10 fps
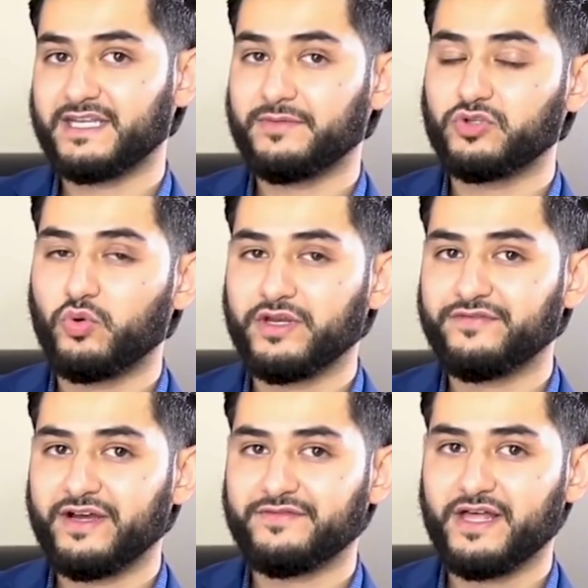to be
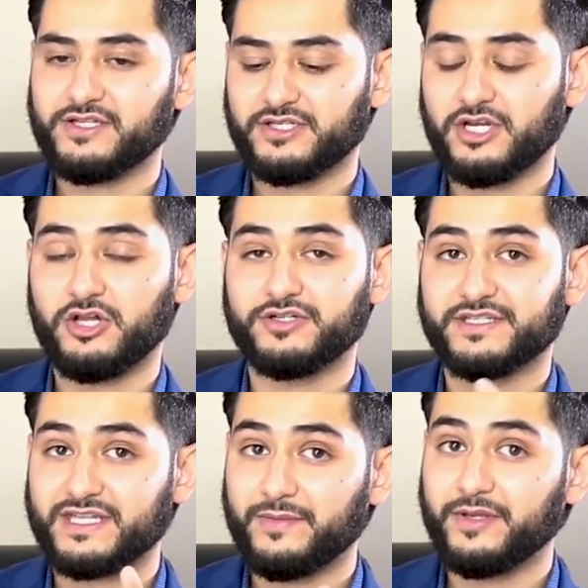twenty-five thousand dollars.
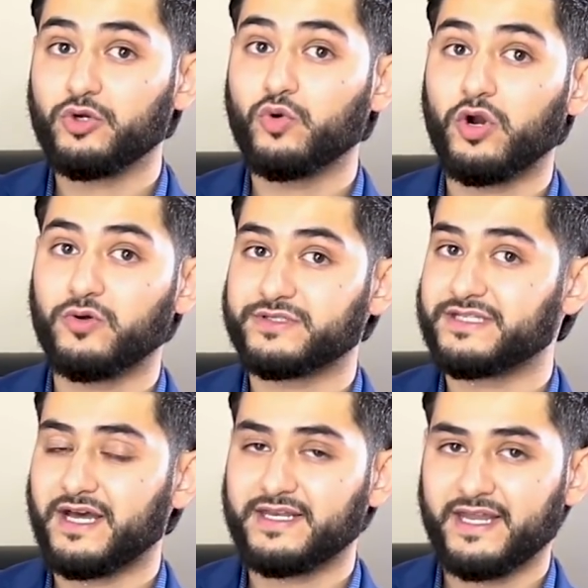It's going to be gross,
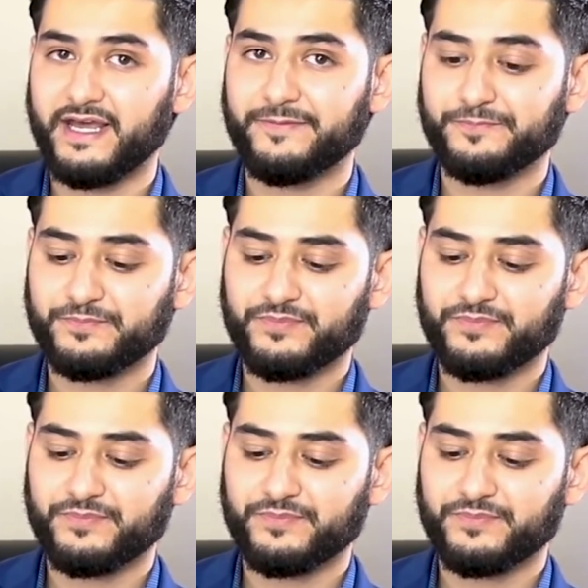not net.